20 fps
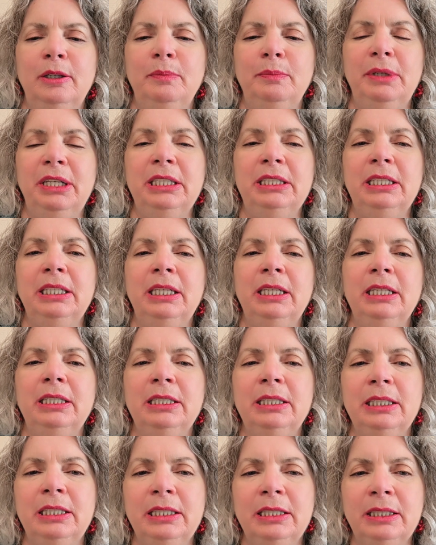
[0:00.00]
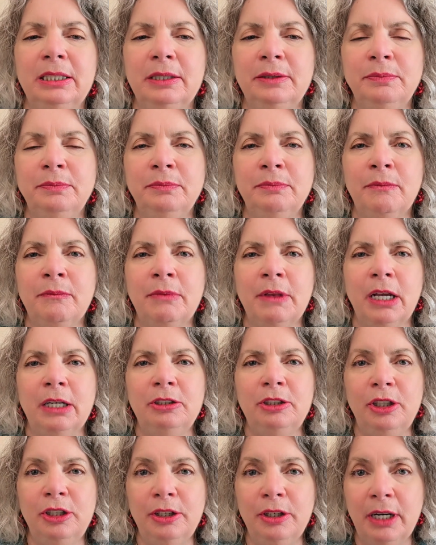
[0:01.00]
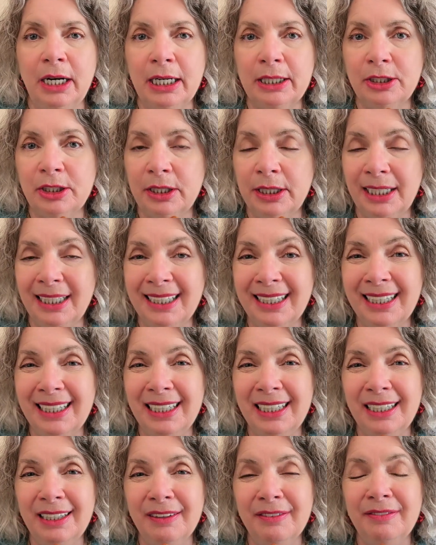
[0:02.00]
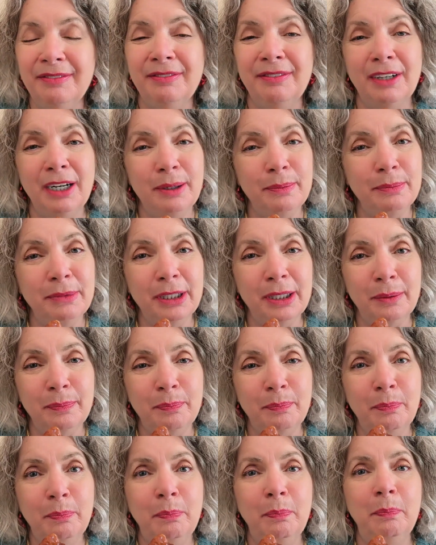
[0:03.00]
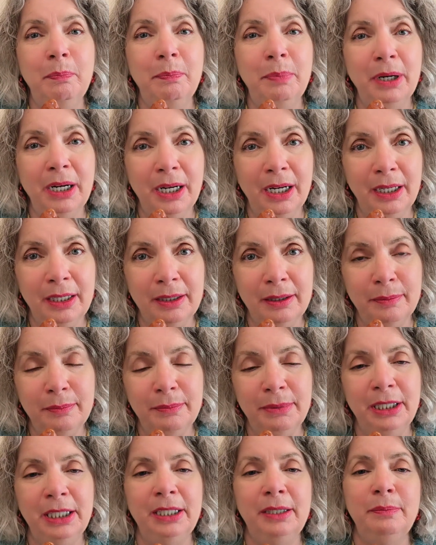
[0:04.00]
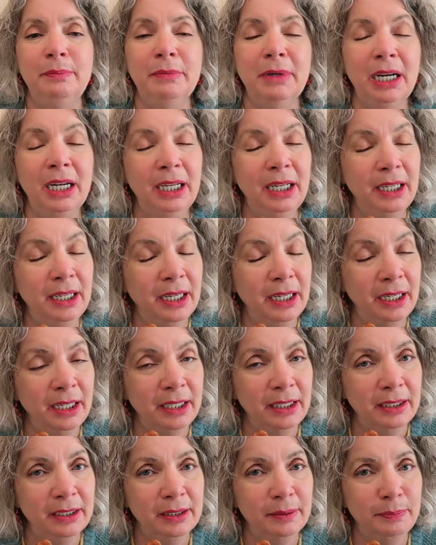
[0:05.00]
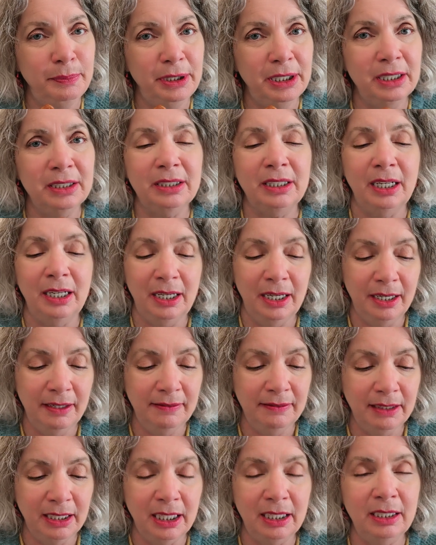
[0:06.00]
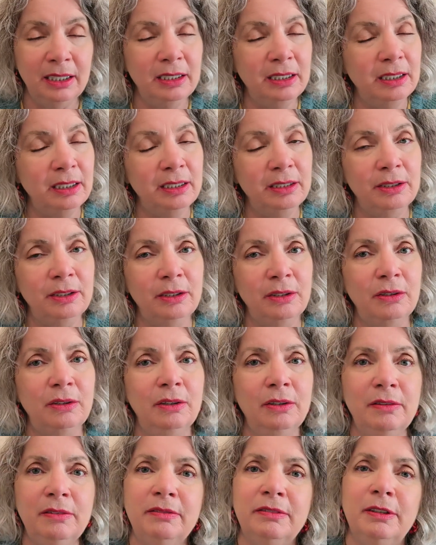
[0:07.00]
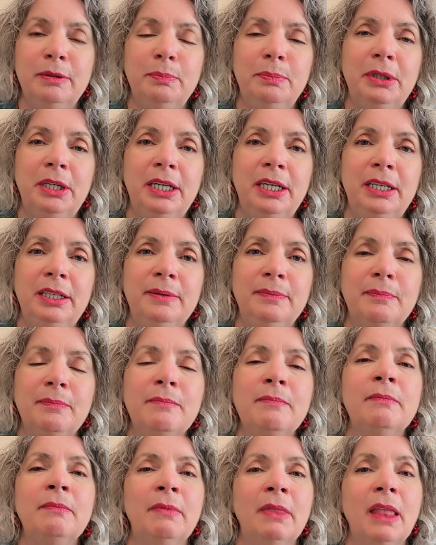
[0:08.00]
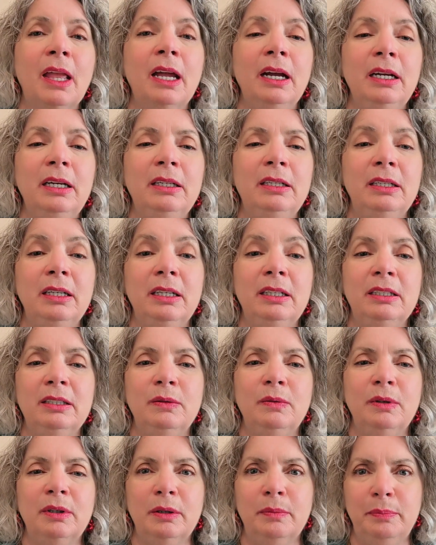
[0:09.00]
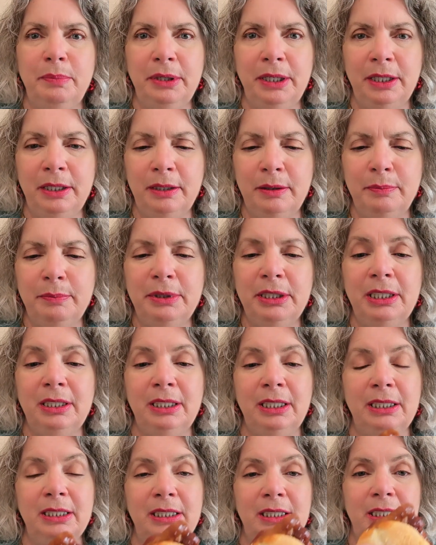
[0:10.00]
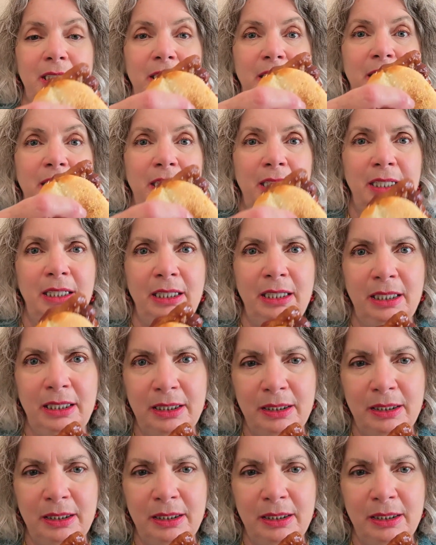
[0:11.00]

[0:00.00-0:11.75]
how messy this is. So you're actually cutting from the bottom. In my case, because I have that intentional overbite, it does work better, but let's see how